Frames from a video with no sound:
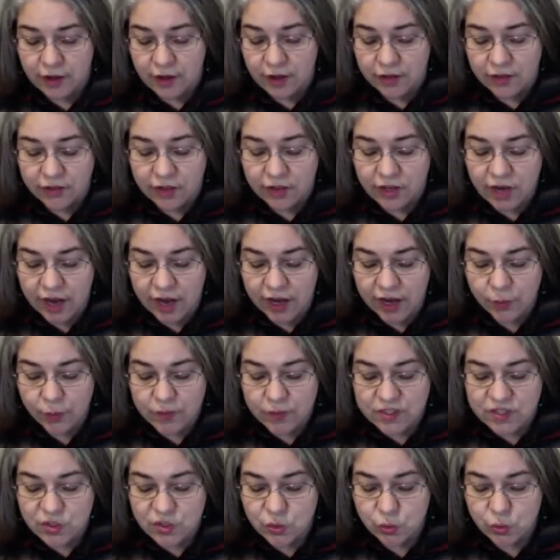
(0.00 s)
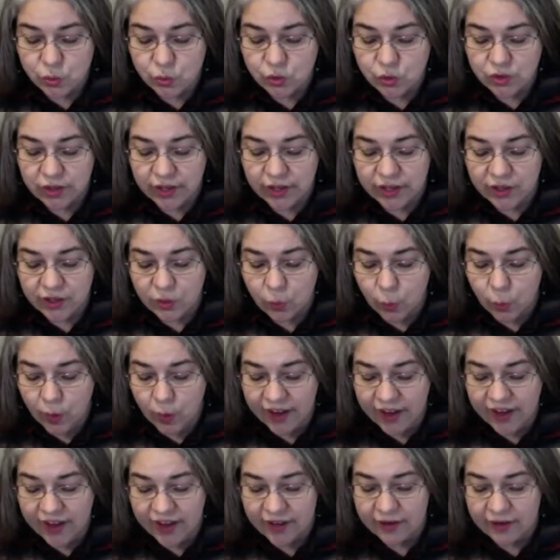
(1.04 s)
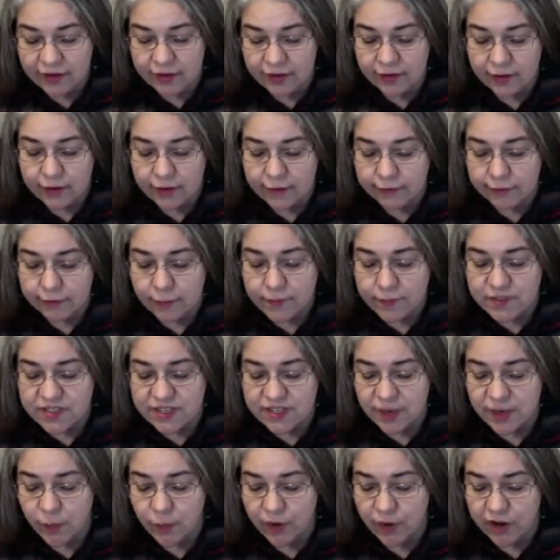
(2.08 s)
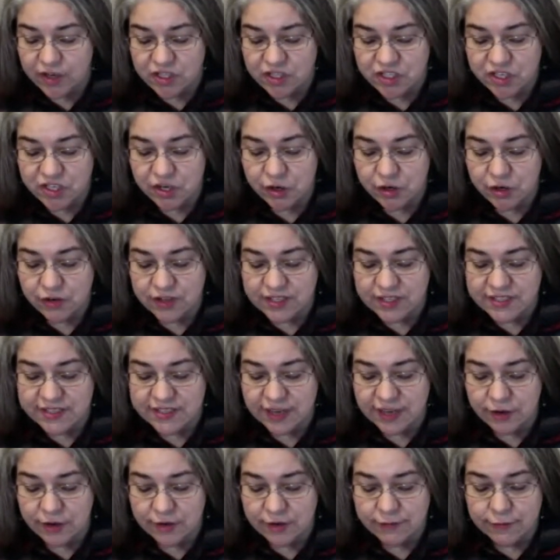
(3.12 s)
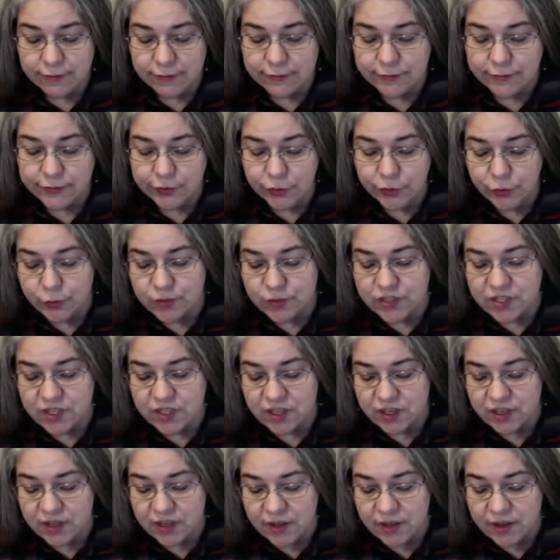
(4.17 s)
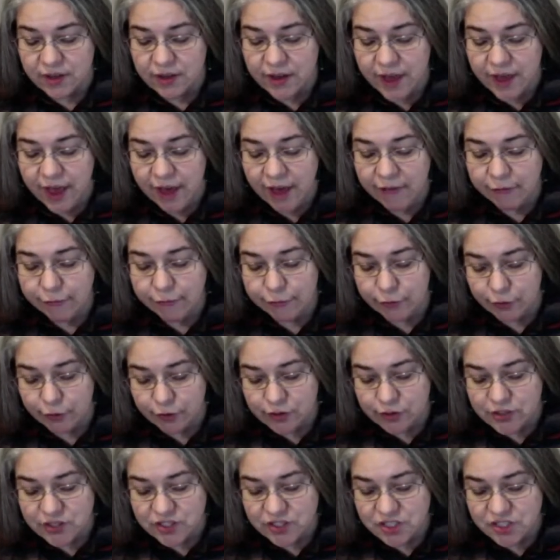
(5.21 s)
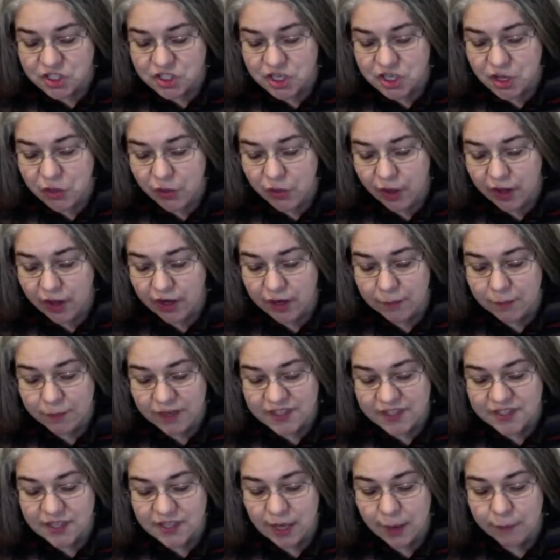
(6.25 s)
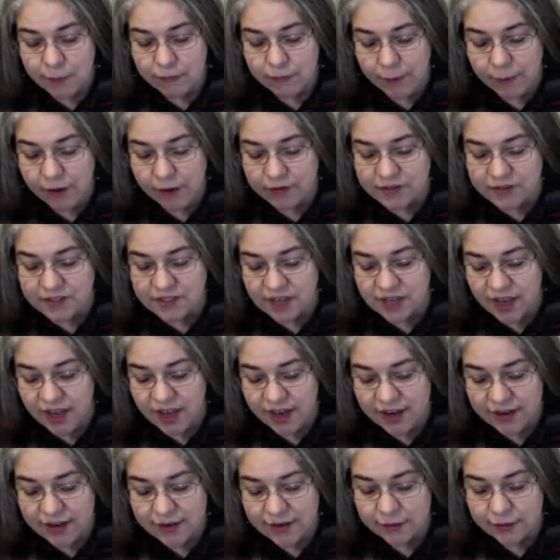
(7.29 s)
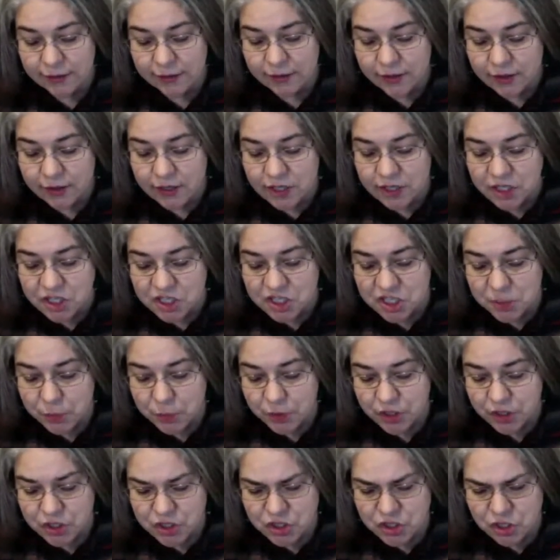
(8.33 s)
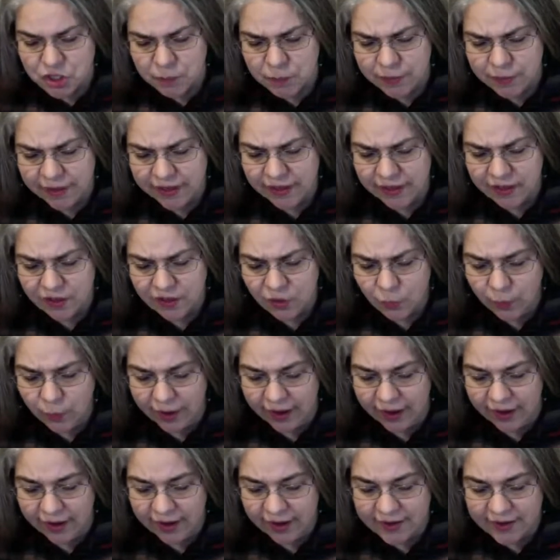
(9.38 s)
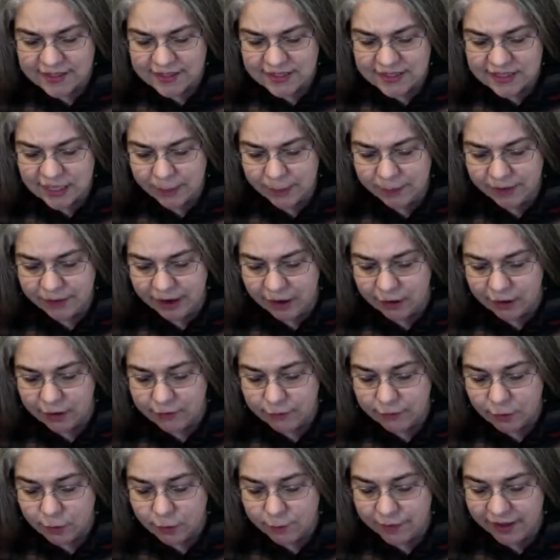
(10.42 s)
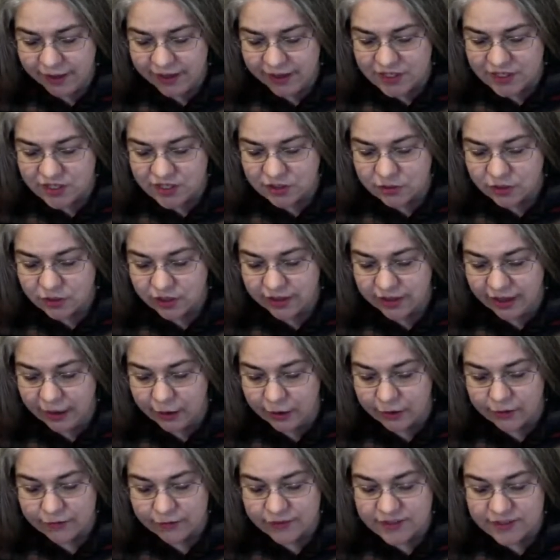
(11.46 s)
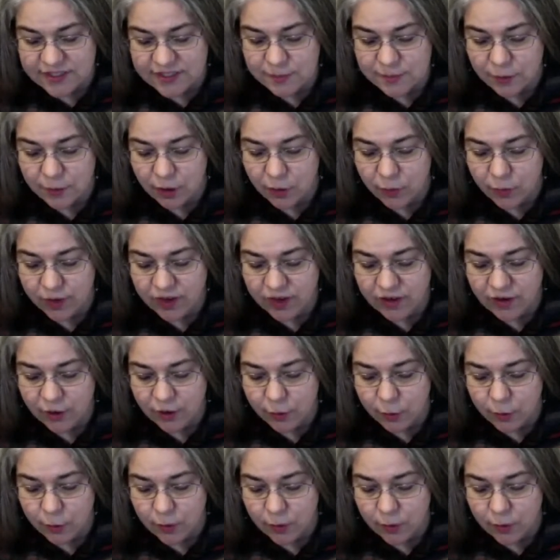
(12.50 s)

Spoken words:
The night was cool and quiet. From somewhere she heard the sound of a flute. At first, she thought it must come from outside. She pushed her blanket away and stepped out of her bed to look out of the small window.